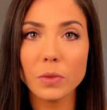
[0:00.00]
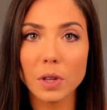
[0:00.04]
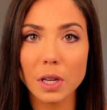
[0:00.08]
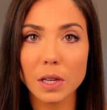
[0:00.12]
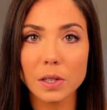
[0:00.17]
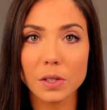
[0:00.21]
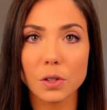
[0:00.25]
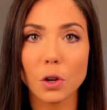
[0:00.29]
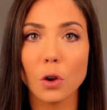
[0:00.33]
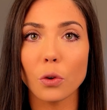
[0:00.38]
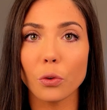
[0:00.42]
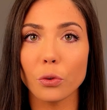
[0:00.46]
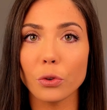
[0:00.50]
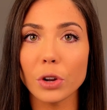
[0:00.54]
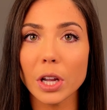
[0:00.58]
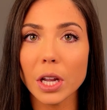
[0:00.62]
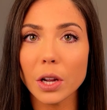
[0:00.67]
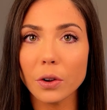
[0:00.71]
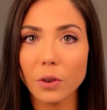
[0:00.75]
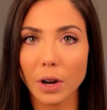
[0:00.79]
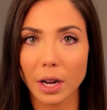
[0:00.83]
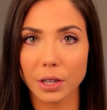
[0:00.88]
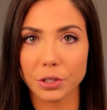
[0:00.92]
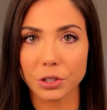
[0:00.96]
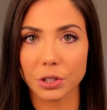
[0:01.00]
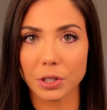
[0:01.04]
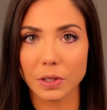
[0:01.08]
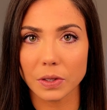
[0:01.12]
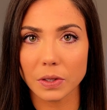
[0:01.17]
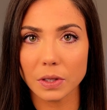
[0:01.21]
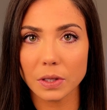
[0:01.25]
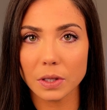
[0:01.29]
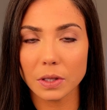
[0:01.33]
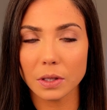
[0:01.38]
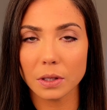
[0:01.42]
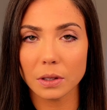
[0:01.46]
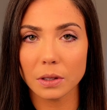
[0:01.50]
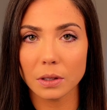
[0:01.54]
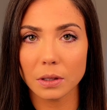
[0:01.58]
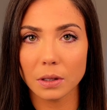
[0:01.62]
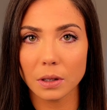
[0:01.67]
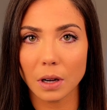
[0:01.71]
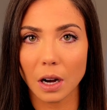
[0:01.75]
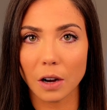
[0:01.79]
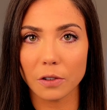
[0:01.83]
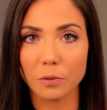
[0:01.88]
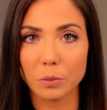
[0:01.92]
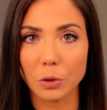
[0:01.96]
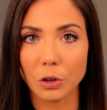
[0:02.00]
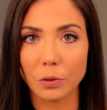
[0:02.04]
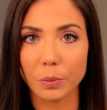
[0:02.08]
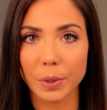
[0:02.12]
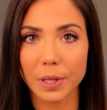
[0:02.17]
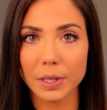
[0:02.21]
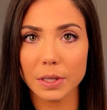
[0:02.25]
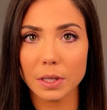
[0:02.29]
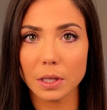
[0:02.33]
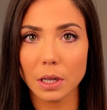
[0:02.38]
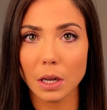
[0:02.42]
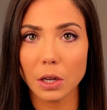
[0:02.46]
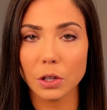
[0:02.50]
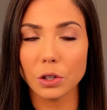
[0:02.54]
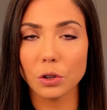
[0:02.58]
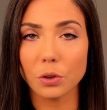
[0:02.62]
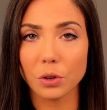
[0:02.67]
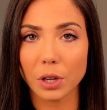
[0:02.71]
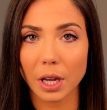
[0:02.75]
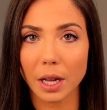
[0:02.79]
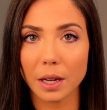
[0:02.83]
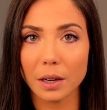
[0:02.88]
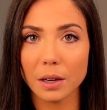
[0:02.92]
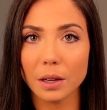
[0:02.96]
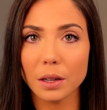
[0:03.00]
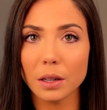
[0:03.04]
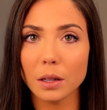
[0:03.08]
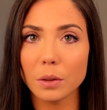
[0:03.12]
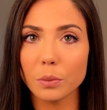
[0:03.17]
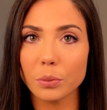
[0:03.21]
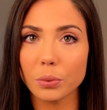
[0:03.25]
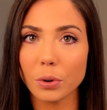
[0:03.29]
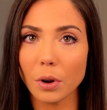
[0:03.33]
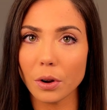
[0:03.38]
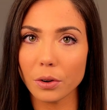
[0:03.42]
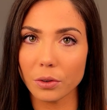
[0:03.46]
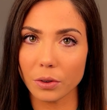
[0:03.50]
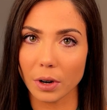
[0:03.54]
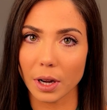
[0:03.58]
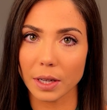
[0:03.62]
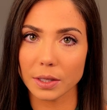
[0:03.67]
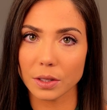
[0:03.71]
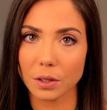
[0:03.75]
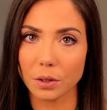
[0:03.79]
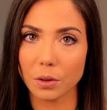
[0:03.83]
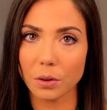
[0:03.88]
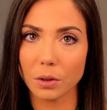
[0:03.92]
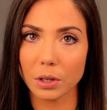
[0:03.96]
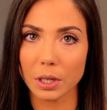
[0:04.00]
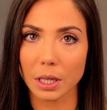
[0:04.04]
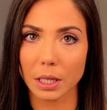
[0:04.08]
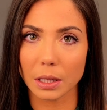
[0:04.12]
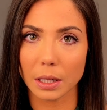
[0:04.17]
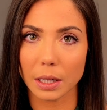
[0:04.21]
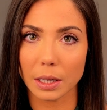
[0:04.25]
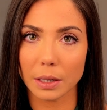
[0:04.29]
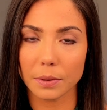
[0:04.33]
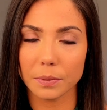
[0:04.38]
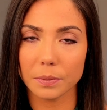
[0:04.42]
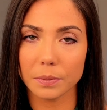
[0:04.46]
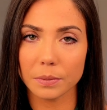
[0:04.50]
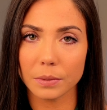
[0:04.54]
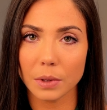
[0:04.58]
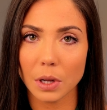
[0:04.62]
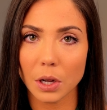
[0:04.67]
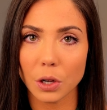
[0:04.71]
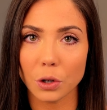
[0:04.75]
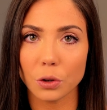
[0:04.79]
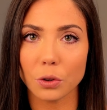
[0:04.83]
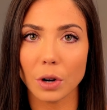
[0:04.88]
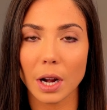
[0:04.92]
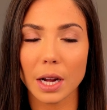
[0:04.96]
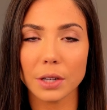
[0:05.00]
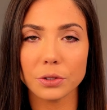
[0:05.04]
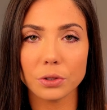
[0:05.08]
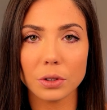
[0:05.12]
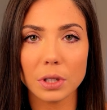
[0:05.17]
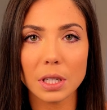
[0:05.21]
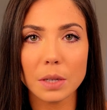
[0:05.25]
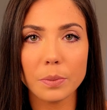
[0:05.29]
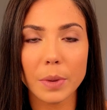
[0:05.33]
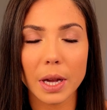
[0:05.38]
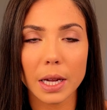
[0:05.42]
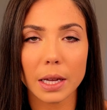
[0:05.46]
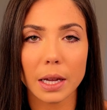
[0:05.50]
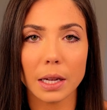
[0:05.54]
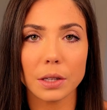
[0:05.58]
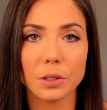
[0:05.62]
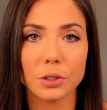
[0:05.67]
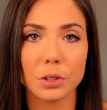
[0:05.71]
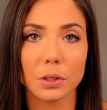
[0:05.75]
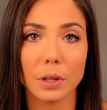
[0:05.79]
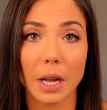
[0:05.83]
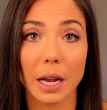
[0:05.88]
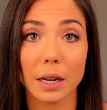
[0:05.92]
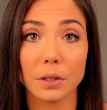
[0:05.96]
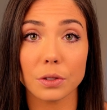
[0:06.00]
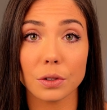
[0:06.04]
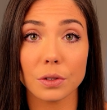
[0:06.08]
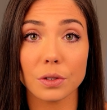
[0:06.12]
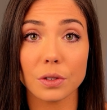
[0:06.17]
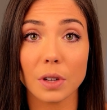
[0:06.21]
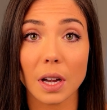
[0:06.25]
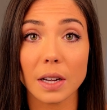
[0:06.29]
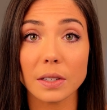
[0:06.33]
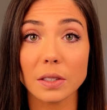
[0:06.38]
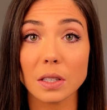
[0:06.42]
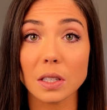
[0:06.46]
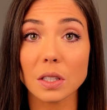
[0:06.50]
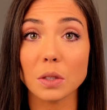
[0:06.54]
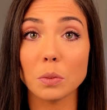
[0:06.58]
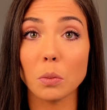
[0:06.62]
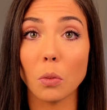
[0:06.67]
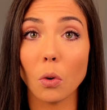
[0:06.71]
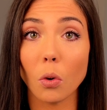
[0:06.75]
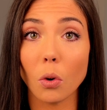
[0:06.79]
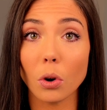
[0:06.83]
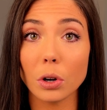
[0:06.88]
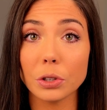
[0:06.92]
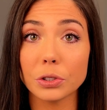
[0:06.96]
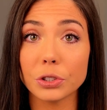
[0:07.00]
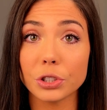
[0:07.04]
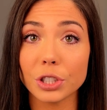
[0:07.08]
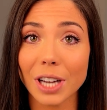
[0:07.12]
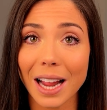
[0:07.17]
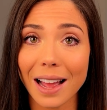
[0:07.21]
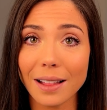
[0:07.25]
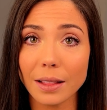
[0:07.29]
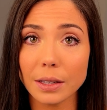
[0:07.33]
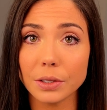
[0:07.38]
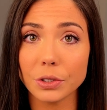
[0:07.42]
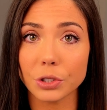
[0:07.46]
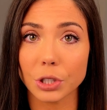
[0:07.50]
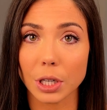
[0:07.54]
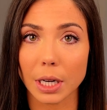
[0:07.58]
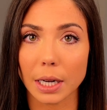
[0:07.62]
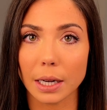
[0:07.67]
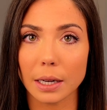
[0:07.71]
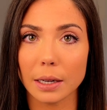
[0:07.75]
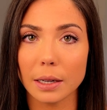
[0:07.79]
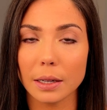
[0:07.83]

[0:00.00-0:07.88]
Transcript: these regressions of movements, you can progress accordingly, gradually making exercises more challenging.